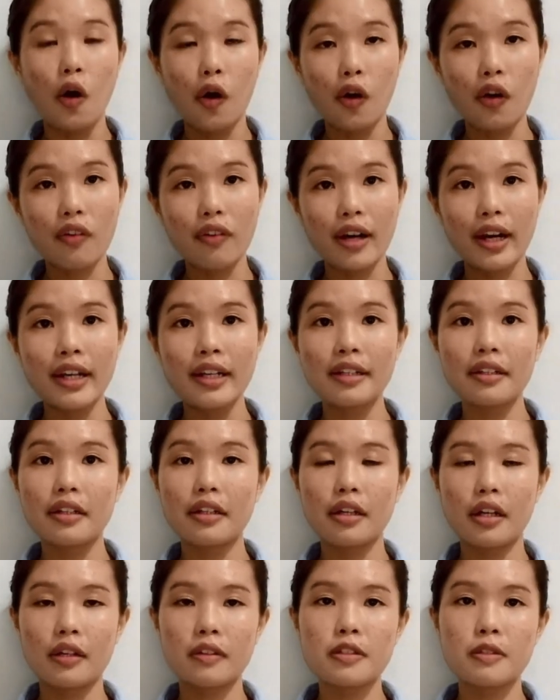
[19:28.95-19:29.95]
Alright, the
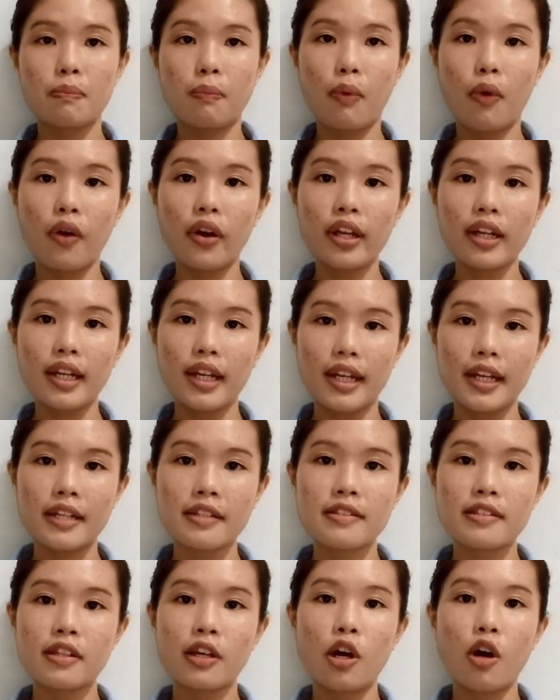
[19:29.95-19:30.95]
next point
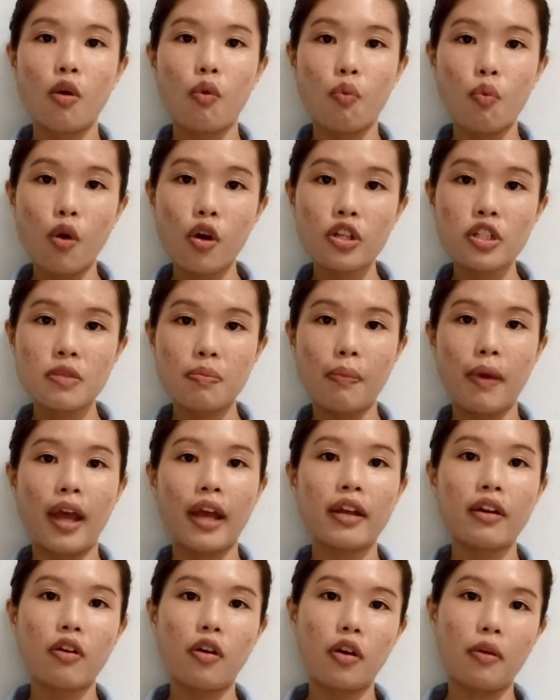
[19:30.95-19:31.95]
is
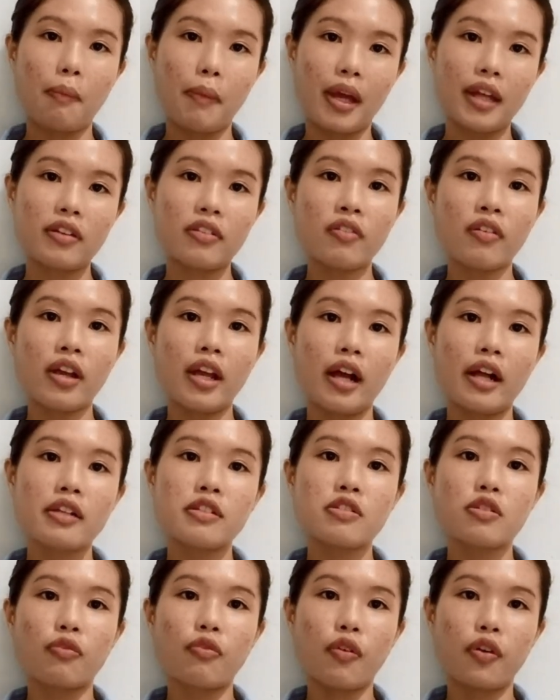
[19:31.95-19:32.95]
Washback on
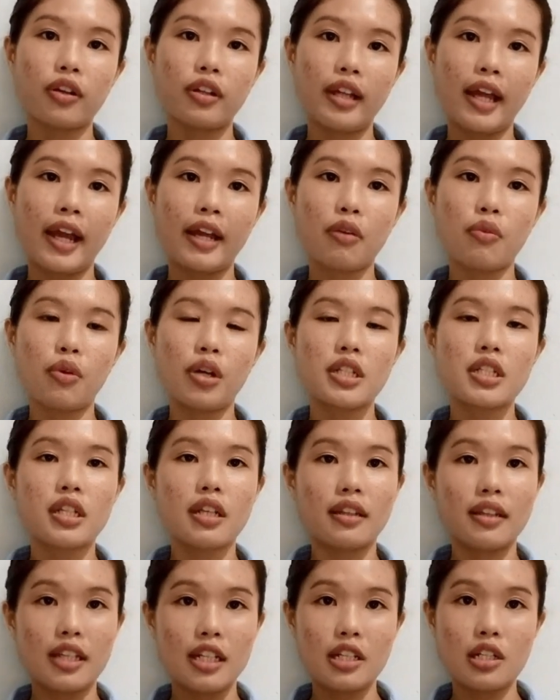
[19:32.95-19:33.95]
materials for language
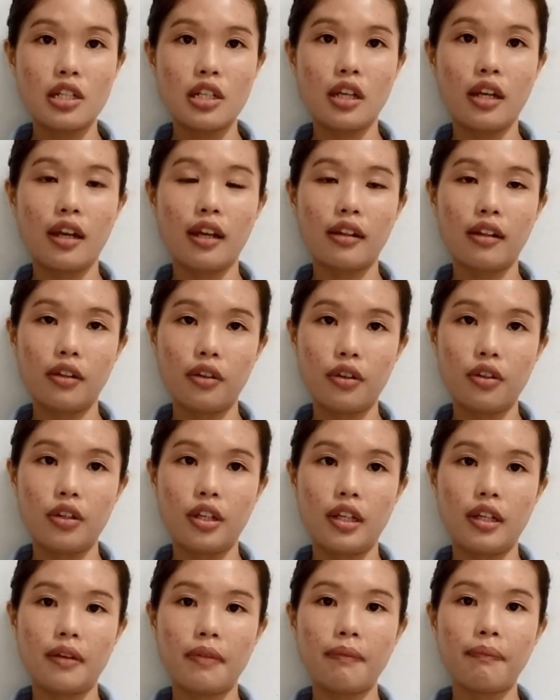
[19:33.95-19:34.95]
teaching and
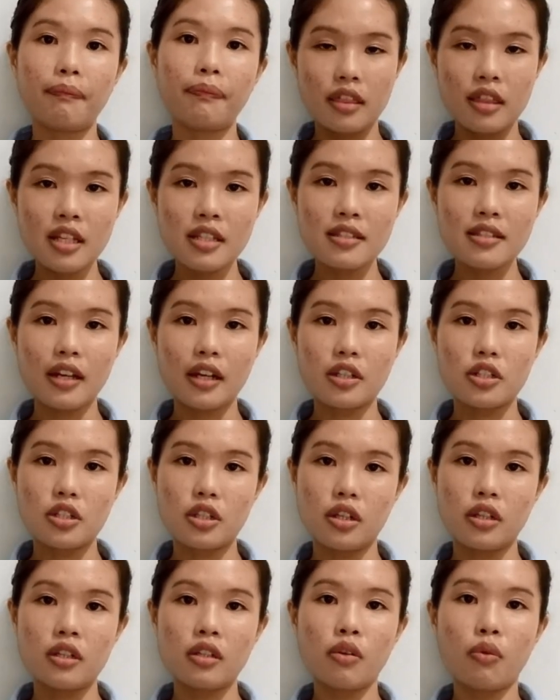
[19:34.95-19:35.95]
learning. This
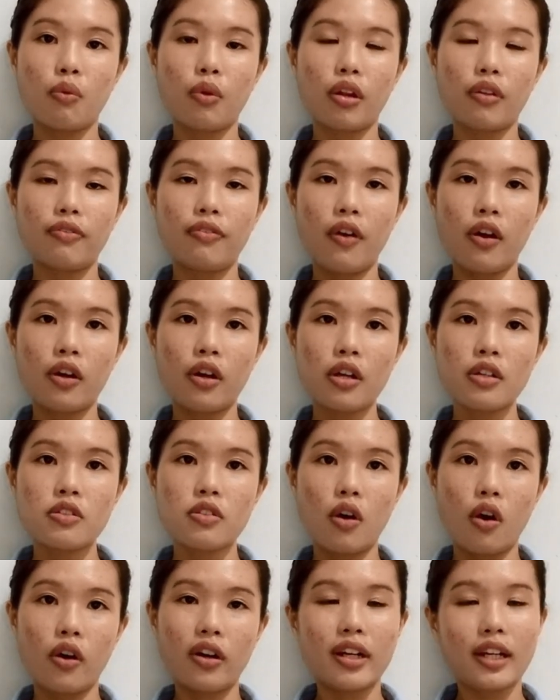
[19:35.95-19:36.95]
section will
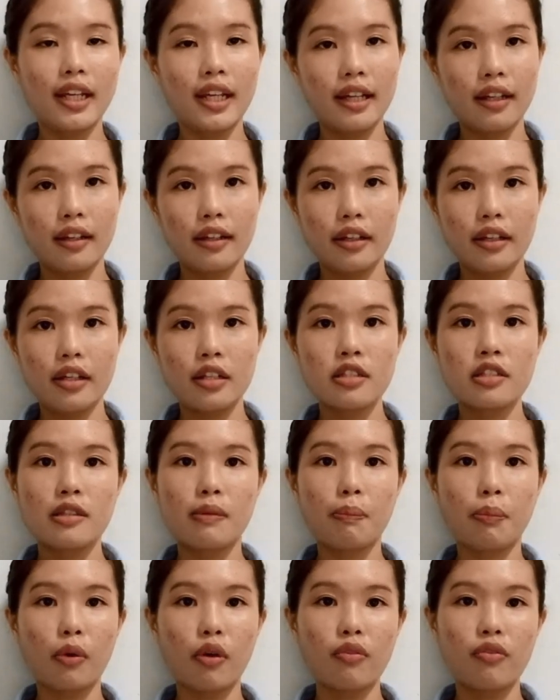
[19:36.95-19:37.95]
focus on English
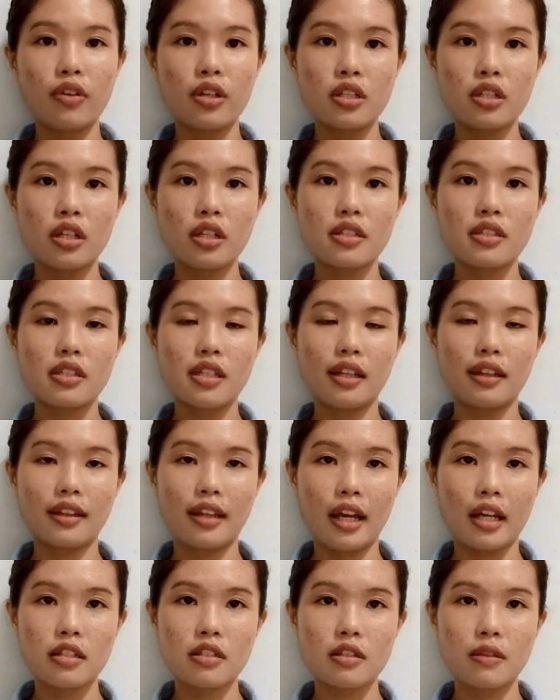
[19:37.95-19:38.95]
proficiency
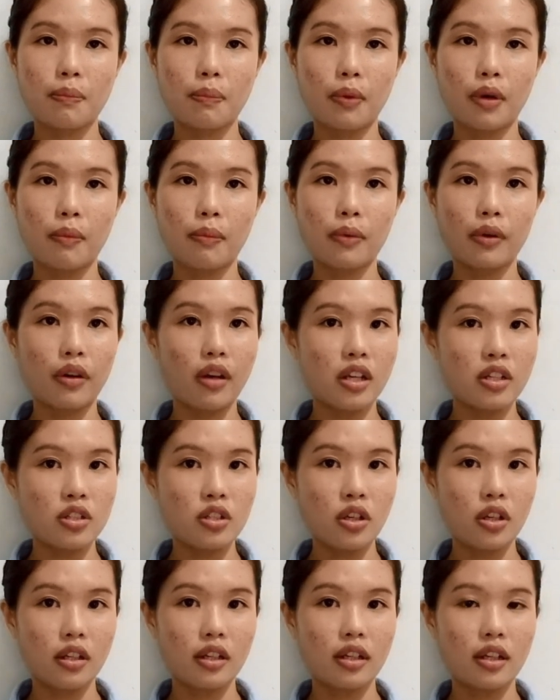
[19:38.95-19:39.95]
test
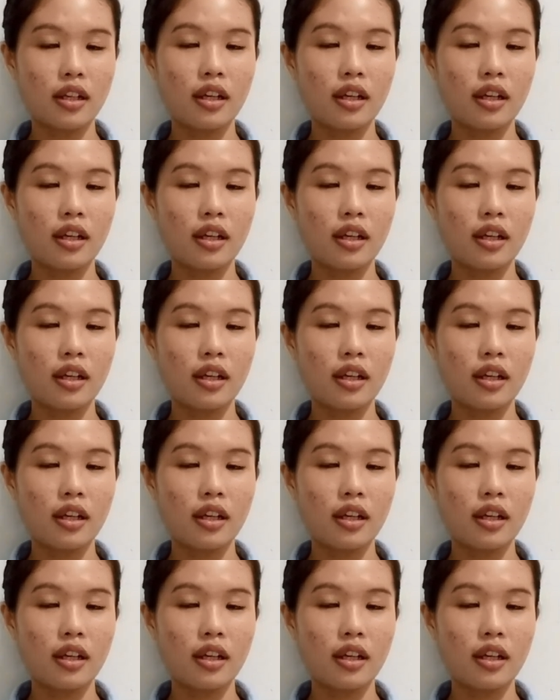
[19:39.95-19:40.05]
preparation.